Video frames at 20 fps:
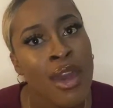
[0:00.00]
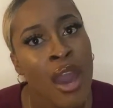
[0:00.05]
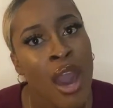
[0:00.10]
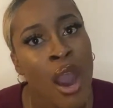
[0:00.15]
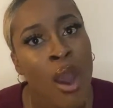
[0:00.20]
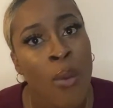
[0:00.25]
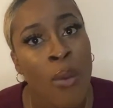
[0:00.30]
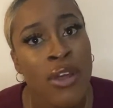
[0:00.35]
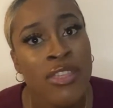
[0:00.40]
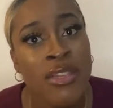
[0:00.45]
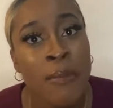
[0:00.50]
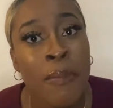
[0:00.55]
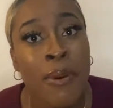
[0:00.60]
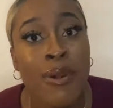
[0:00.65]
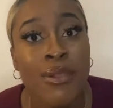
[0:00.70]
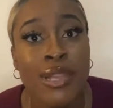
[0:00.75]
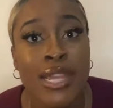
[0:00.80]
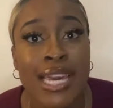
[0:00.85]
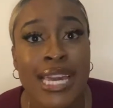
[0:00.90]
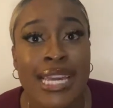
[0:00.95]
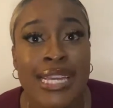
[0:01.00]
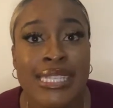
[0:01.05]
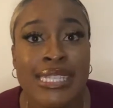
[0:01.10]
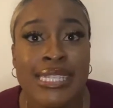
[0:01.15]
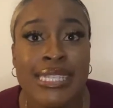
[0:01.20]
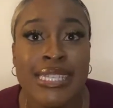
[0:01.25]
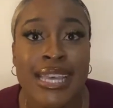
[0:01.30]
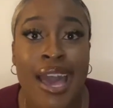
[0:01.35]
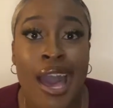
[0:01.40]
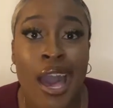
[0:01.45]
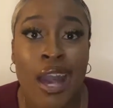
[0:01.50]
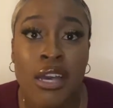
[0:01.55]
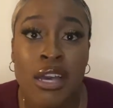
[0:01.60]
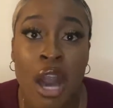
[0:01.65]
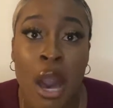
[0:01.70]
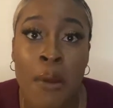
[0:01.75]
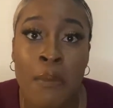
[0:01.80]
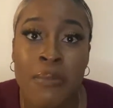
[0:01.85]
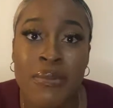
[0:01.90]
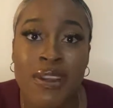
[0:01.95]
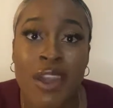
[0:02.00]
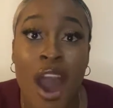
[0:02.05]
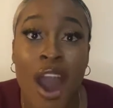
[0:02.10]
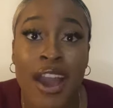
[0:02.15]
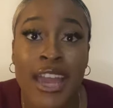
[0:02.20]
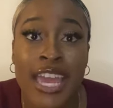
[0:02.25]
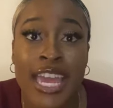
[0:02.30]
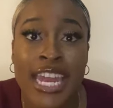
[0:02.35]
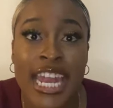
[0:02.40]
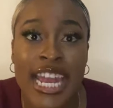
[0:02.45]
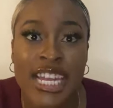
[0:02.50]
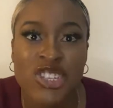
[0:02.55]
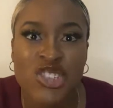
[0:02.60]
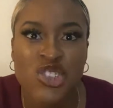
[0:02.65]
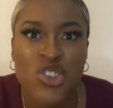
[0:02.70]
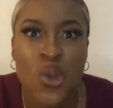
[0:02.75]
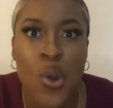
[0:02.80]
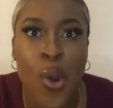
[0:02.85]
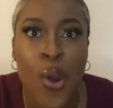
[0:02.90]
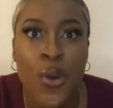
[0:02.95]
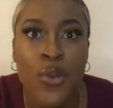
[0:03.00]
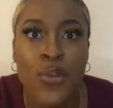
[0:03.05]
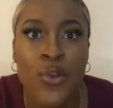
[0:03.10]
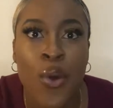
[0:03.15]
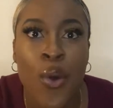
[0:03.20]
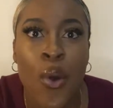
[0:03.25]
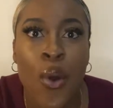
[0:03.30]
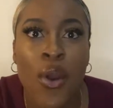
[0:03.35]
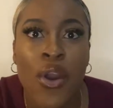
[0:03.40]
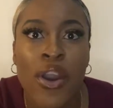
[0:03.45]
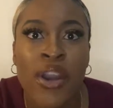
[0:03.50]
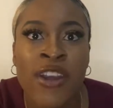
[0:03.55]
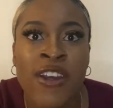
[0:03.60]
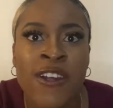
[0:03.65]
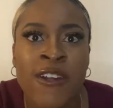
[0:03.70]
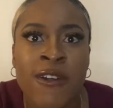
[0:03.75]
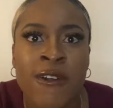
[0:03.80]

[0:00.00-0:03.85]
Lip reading: when the police come knocking at your door?